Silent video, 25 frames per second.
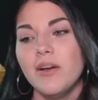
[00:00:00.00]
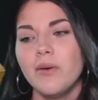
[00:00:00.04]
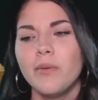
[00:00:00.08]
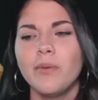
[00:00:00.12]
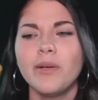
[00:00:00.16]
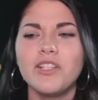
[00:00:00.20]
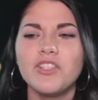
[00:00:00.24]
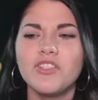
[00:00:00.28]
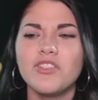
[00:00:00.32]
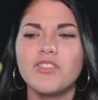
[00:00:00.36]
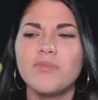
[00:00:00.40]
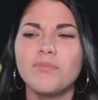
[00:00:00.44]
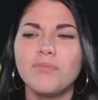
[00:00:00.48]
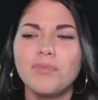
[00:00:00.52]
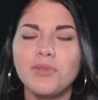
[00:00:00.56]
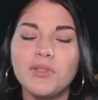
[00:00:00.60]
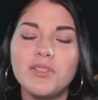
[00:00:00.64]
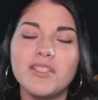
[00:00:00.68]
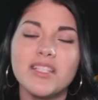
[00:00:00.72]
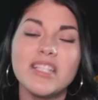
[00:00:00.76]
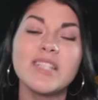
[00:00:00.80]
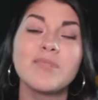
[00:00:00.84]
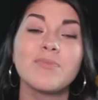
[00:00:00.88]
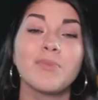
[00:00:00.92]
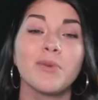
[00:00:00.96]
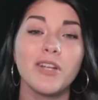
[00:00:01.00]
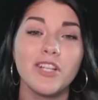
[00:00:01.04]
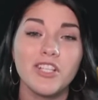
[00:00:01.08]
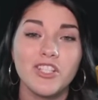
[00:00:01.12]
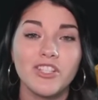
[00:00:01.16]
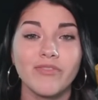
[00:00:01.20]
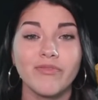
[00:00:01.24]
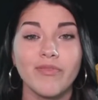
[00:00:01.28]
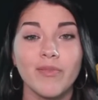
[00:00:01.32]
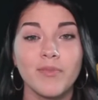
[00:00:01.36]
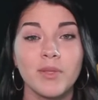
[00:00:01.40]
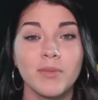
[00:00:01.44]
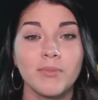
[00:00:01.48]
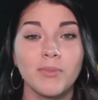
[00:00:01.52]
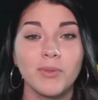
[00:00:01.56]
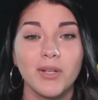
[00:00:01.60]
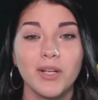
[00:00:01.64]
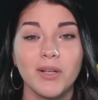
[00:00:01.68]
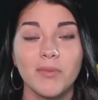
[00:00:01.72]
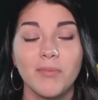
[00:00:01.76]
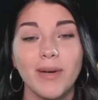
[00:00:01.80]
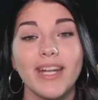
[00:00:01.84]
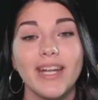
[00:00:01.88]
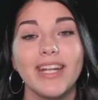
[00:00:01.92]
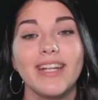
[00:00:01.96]
which pulls inspiration from the
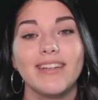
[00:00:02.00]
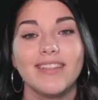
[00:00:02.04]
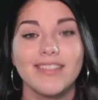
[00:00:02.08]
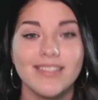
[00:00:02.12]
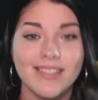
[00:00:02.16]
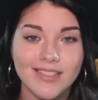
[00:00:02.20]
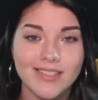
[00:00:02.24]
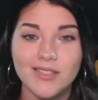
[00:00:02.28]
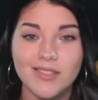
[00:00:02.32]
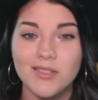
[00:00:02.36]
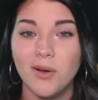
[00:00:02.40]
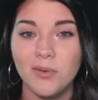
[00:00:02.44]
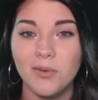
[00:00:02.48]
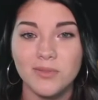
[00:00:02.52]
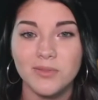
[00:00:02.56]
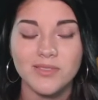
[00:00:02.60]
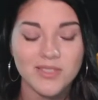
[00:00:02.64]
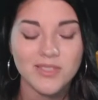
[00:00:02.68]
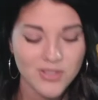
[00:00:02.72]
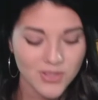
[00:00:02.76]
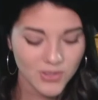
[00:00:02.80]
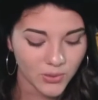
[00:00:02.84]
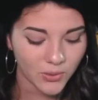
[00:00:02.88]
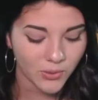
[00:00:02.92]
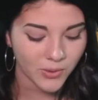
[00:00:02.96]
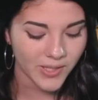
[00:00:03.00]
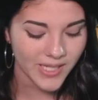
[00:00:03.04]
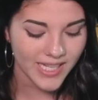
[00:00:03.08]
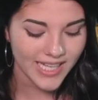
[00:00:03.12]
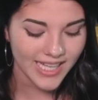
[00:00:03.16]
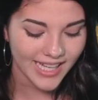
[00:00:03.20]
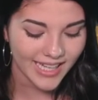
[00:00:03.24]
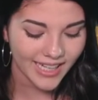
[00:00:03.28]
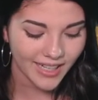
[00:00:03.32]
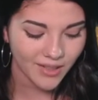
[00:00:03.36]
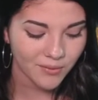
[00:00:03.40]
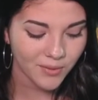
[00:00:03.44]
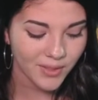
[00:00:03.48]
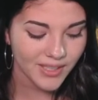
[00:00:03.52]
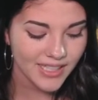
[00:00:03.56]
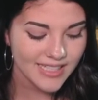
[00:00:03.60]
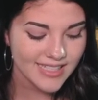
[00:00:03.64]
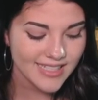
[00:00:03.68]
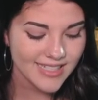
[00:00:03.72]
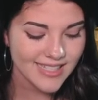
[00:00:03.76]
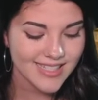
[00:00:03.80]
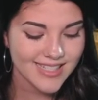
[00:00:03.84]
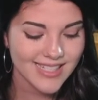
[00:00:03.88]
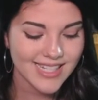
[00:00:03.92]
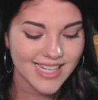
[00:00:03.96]
book, but it is its own story, and I wanted
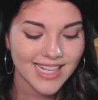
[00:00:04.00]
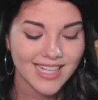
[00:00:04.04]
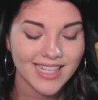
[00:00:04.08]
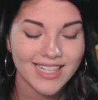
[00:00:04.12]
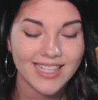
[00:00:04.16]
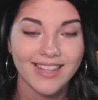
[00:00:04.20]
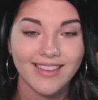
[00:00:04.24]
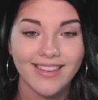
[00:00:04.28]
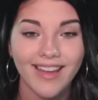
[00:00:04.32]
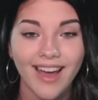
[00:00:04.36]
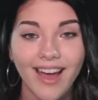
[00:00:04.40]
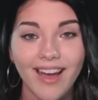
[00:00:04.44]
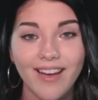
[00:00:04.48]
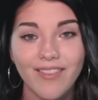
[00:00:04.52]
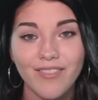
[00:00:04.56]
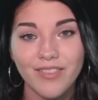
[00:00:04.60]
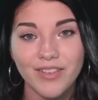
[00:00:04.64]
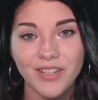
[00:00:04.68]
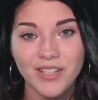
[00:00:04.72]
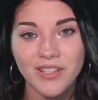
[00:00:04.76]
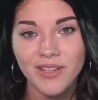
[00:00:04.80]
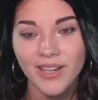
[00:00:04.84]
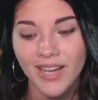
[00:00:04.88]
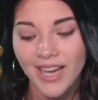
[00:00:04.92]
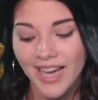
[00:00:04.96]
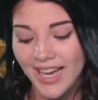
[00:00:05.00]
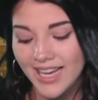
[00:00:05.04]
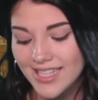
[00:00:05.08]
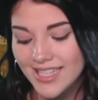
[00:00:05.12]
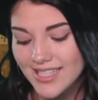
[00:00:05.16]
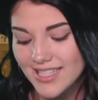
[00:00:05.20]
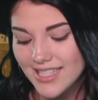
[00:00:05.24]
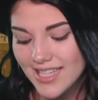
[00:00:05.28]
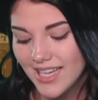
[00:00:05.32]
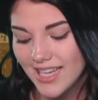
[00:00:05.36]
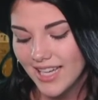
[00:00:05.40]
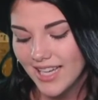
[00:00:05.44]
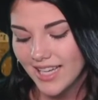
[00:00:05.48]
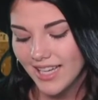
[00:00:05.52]
to sing that for you guys.